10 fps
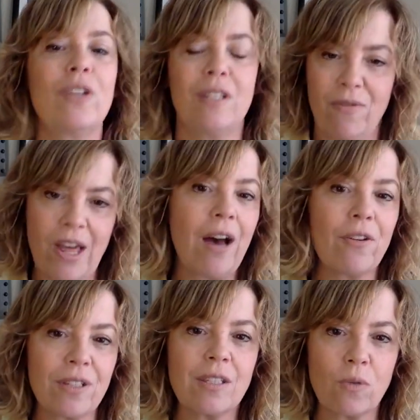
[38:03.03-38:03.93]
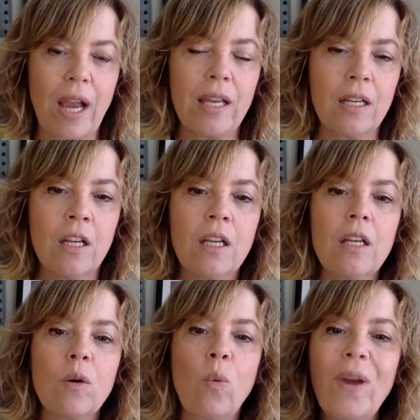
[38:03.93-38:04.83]
of thousands, right?
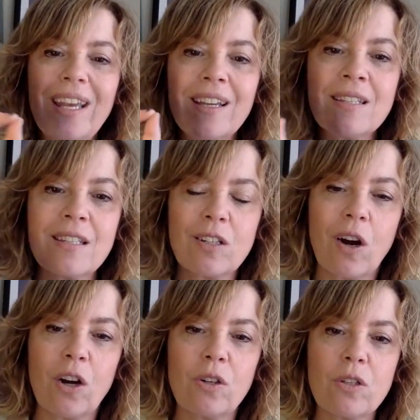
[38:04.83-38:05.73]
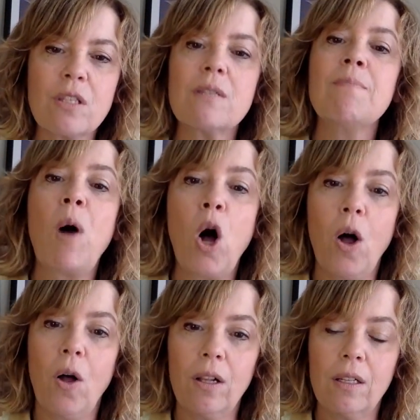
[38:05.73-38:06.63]
We can start
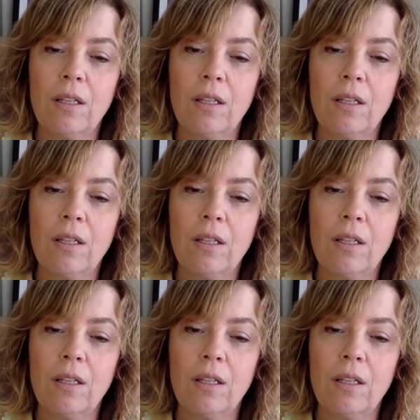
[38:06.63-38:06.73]
small.